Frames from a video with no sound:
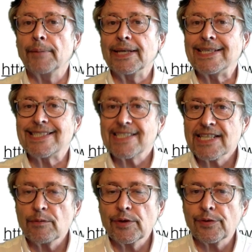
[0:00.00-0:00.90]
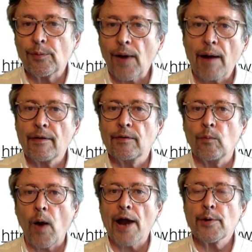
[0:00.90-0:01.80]
in C with the
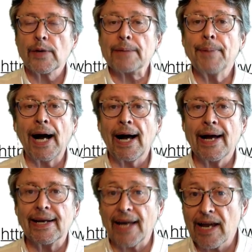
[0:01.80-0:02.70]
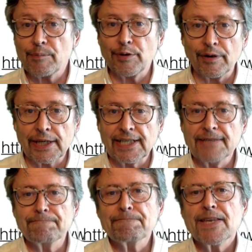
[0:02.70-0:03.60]
wiringPi library,
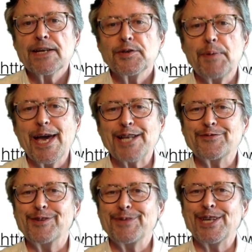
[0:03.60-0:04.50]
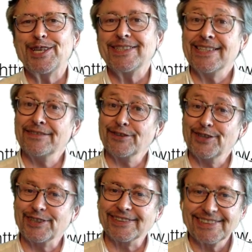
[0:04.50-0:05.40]
the pins will be
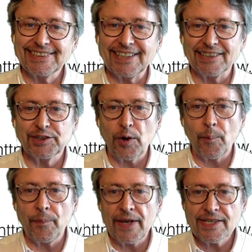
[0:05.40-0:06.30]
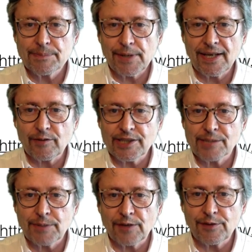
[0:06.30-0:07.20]
different still. So this pin, which is
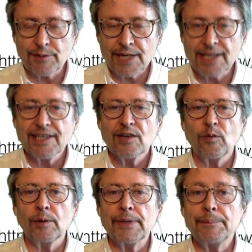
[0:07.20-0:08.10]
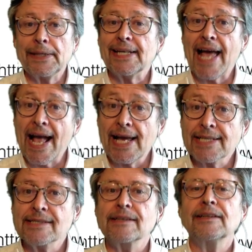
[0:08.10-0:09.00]
pin 3, will be pin
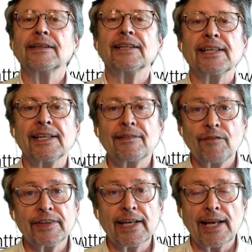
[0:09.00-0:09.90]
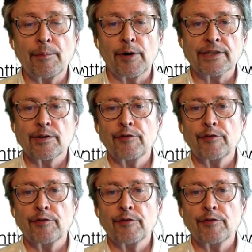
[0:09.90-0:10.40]
8 with that library. So